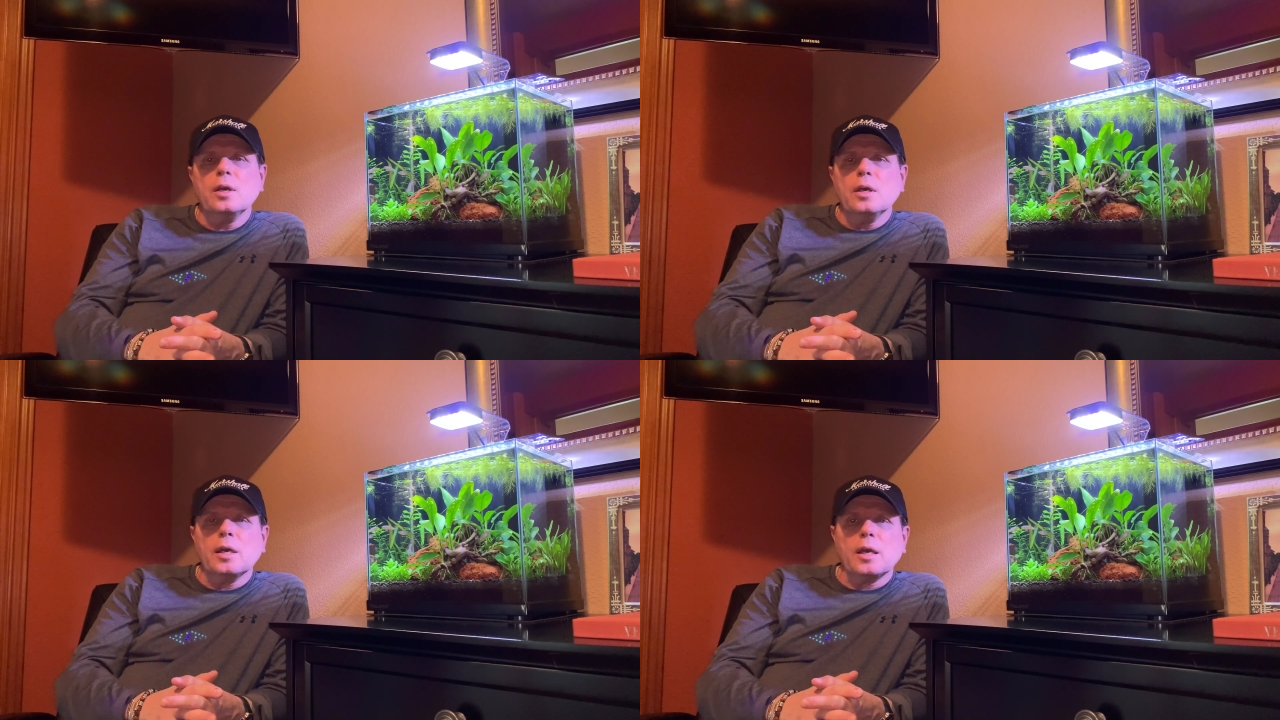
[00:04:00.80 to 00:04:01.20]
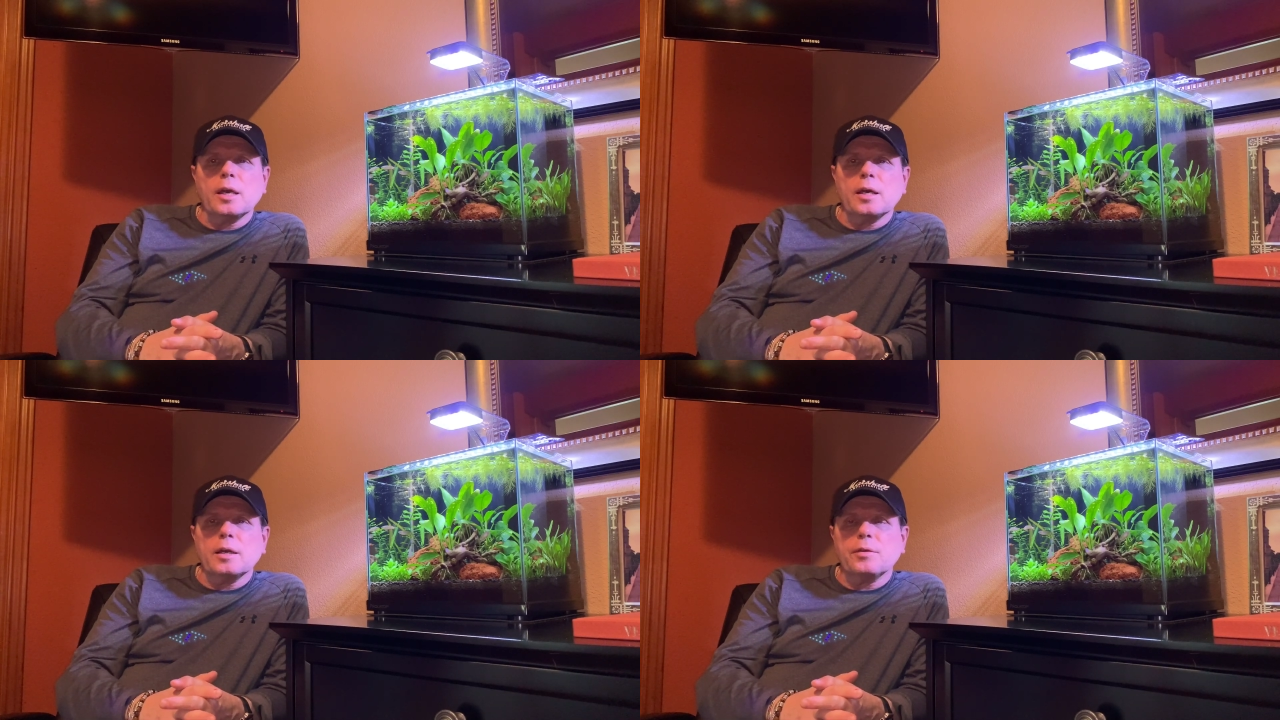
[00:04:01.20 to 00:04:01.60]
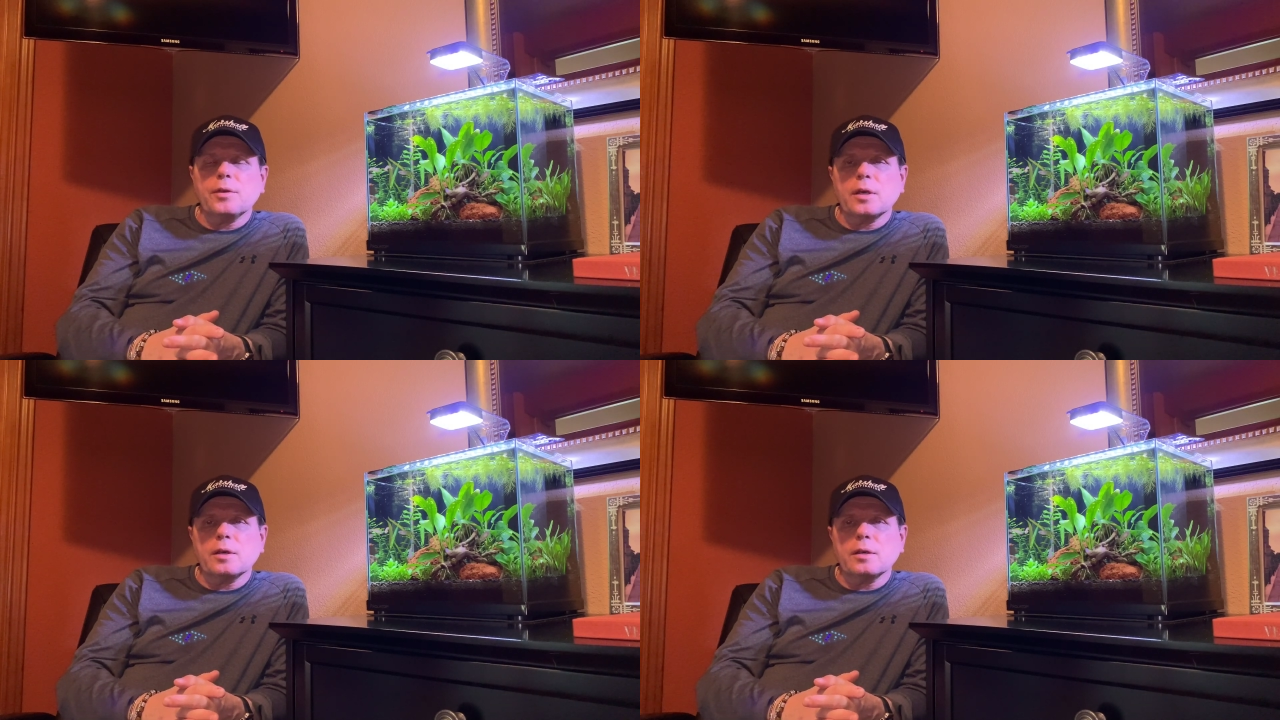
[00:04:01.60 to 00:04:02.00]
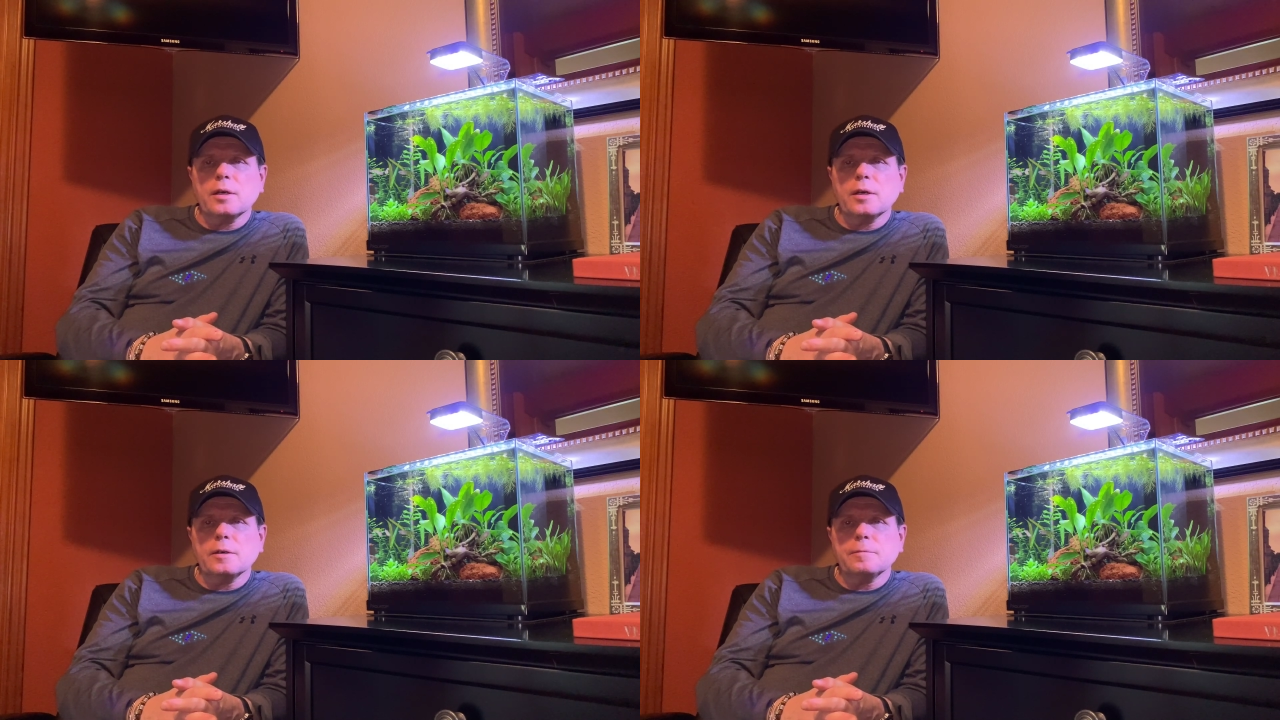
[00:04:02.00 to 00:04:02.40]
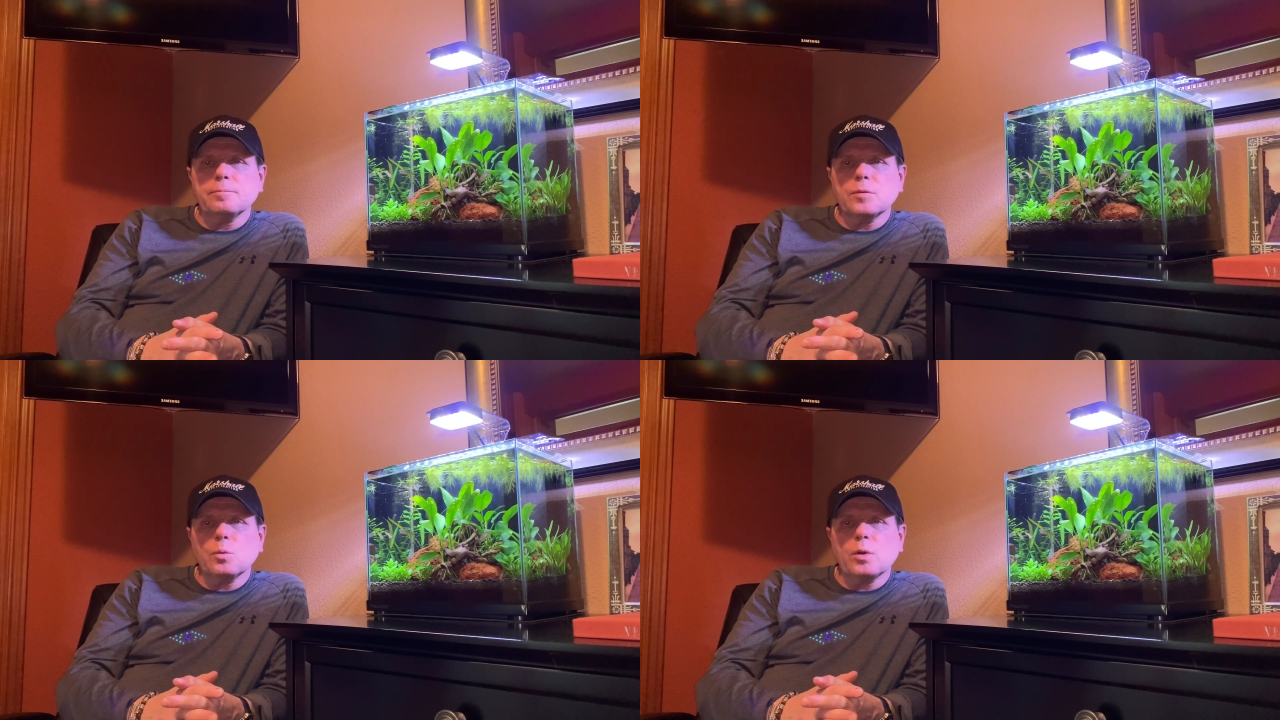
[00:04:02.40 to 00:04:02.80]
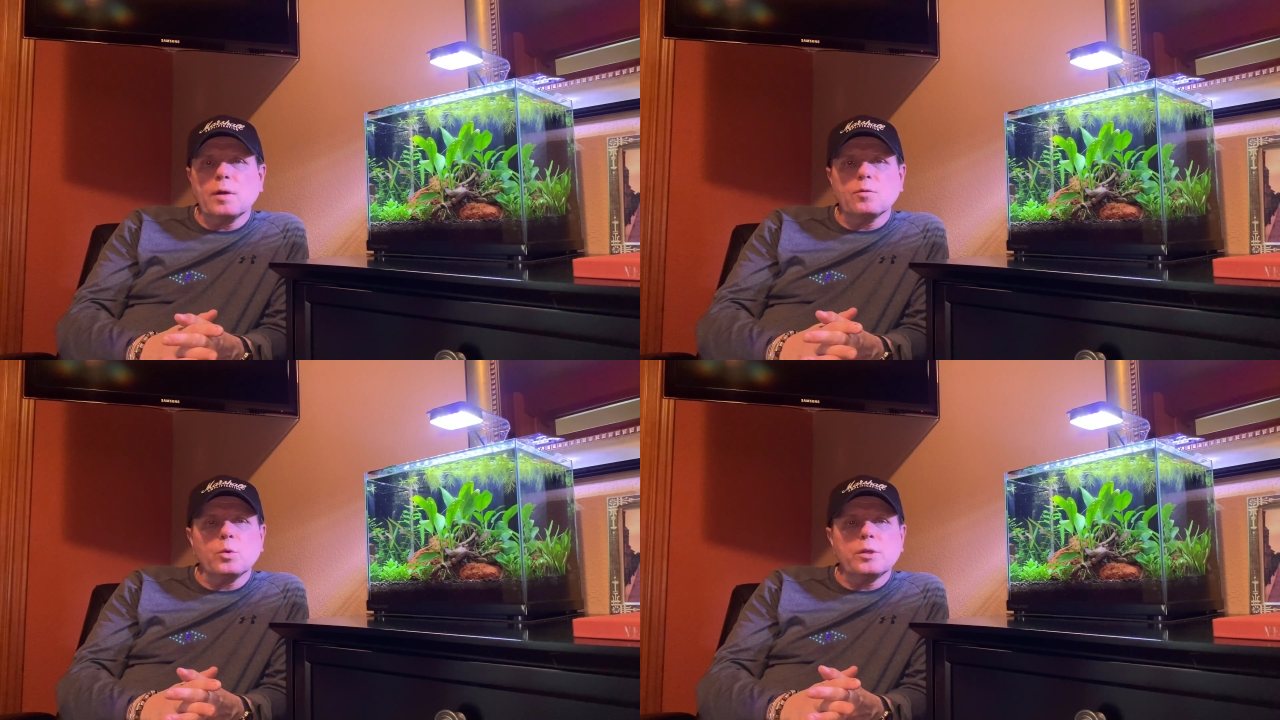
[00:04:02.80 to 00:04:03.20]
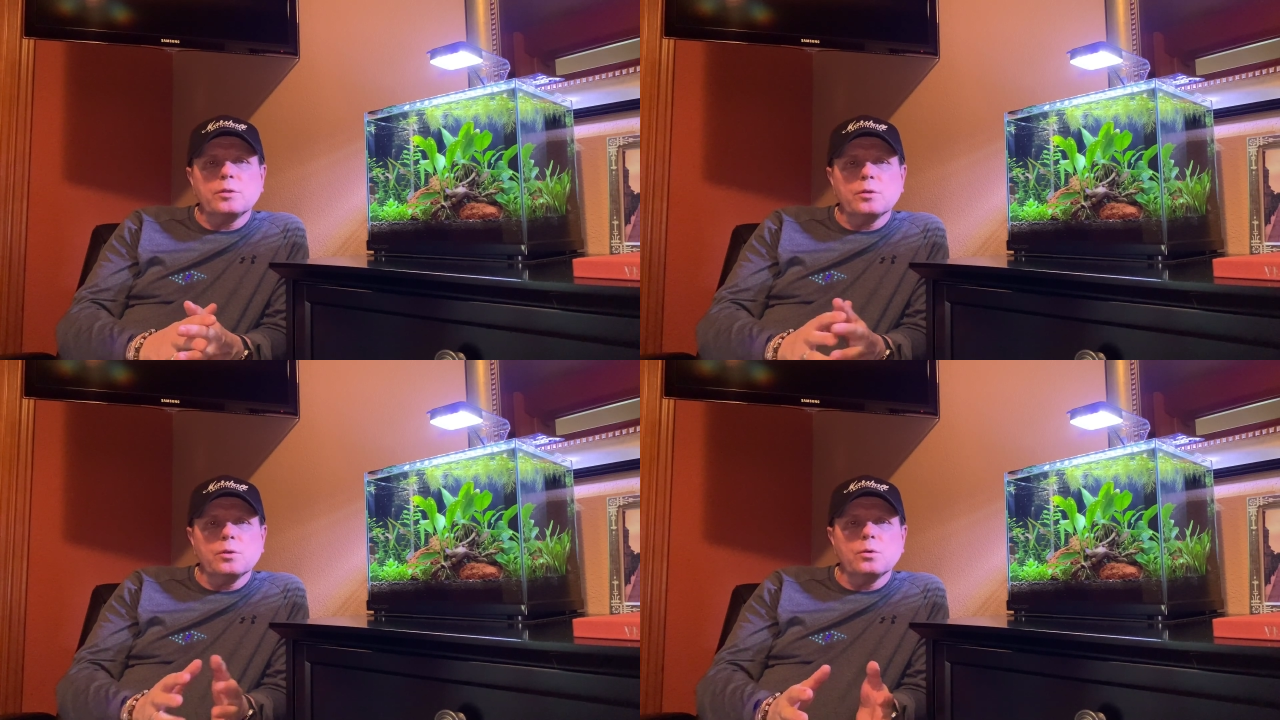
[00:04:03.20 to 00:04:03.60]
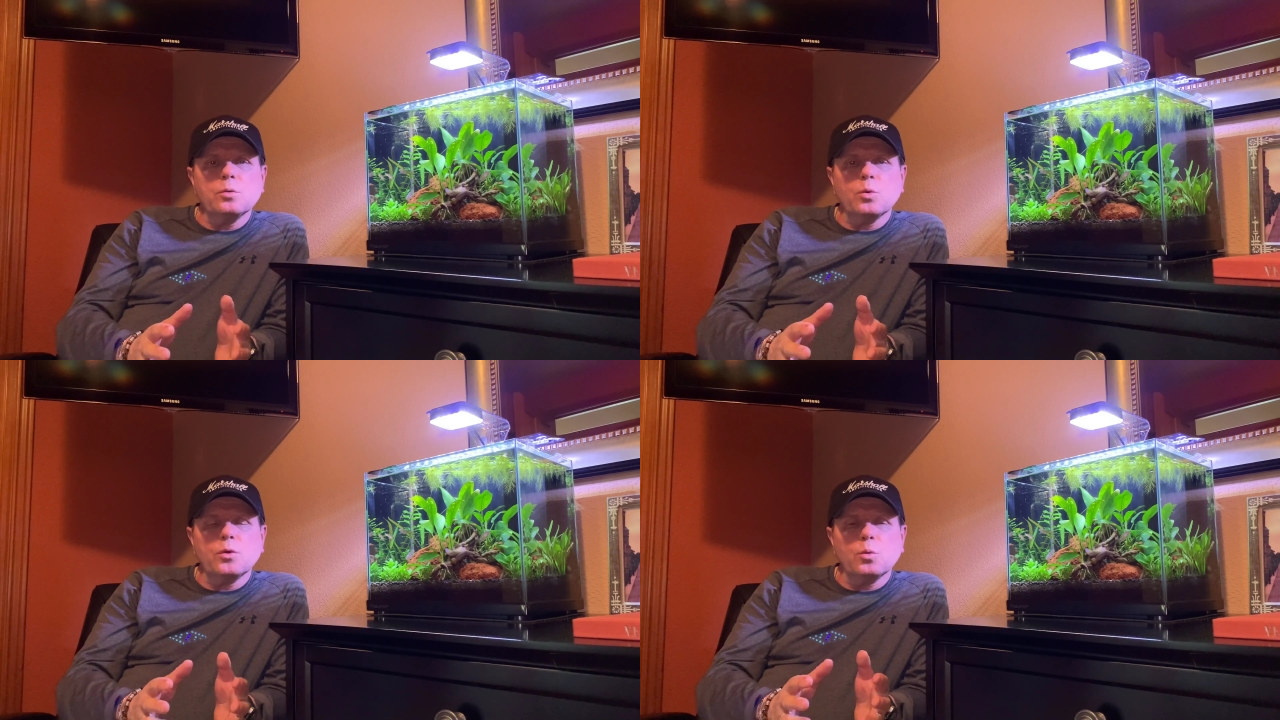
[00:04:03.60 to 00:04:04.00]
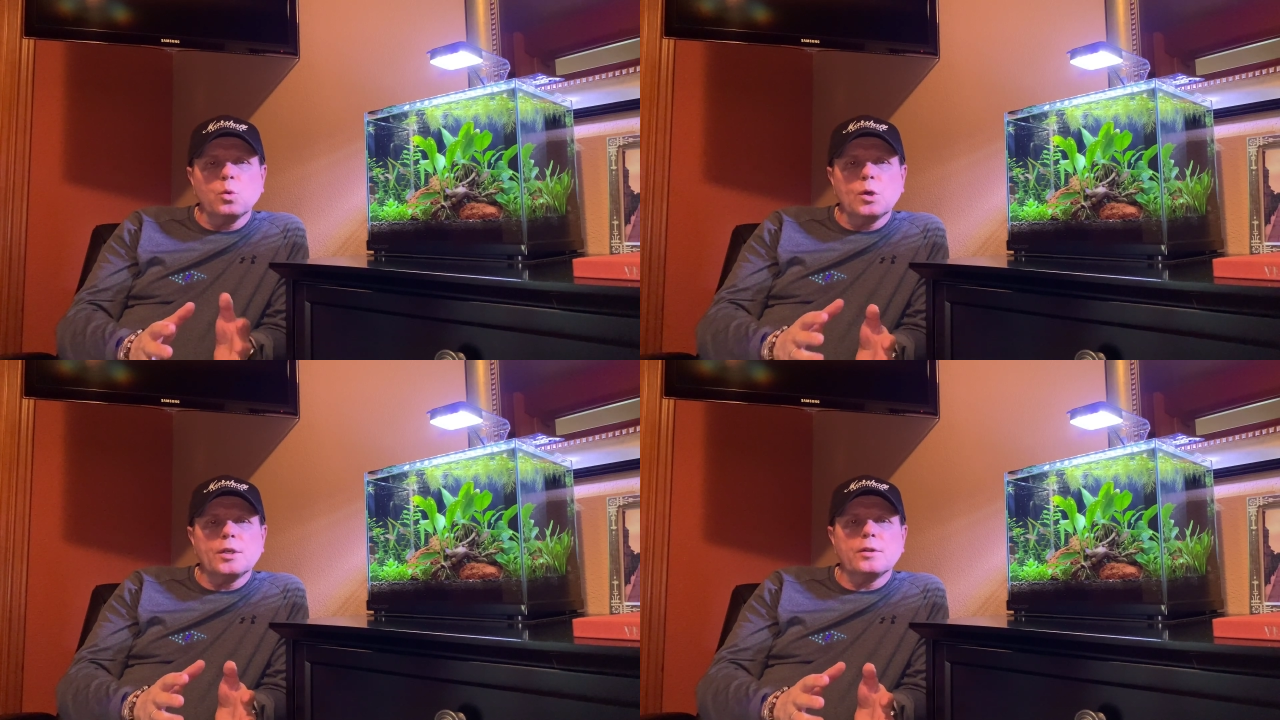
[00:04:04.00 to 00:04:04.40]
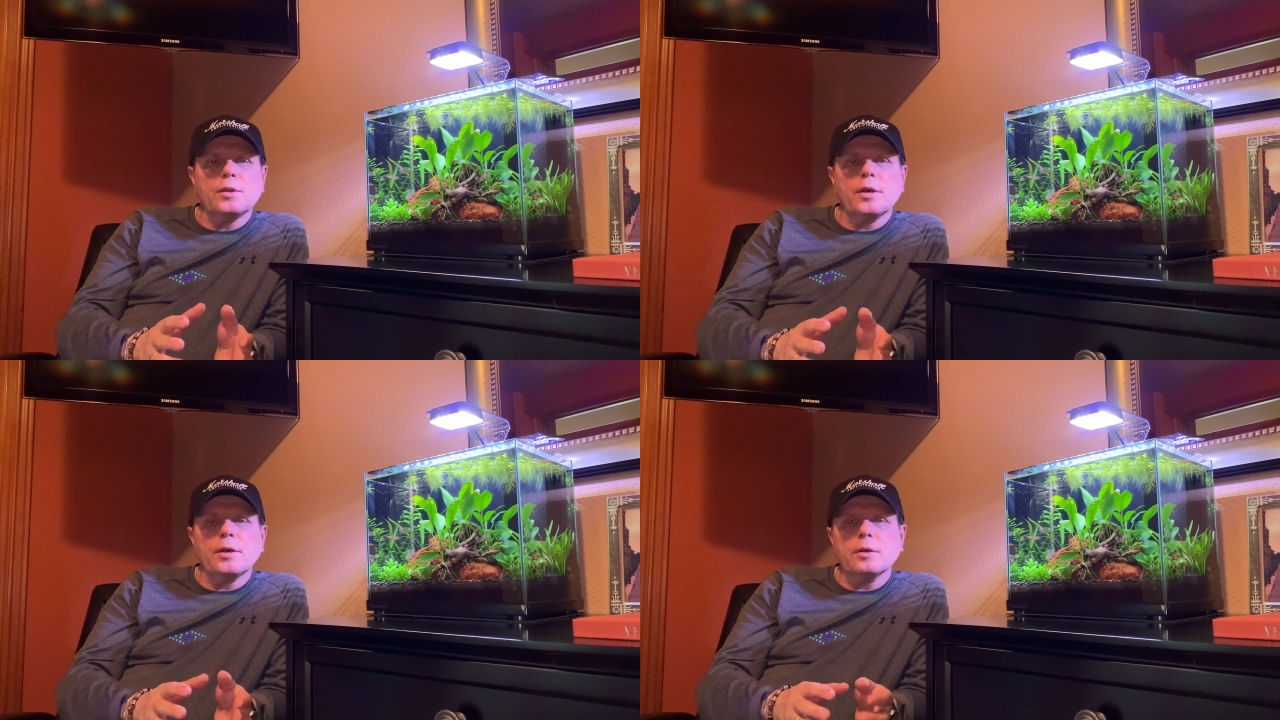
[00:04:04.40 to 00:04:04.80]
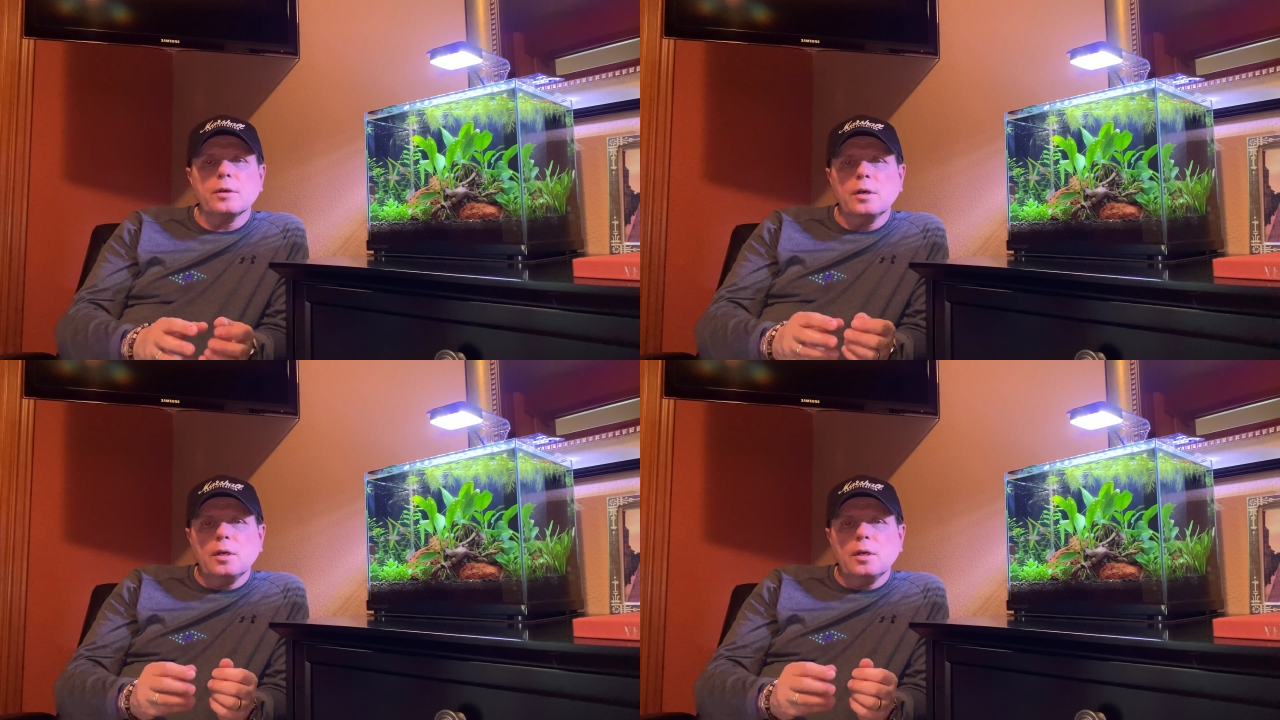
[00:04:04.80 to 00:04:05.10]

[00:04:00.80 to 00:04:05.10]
And I think whatever we do with the wood in there